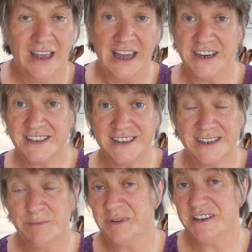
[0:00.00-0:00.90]
And it's as
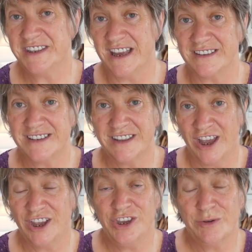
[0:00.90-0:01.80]
simple as that.
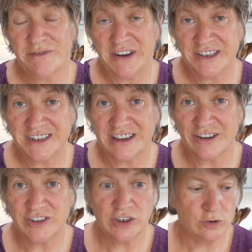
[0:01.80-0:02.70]
You have now
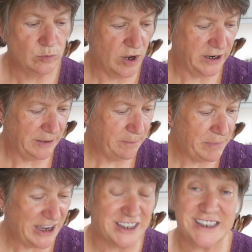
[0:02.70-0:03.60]
started your wine,
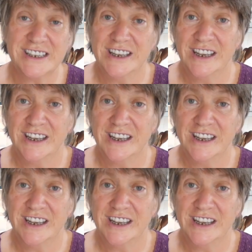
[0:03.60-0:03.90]
but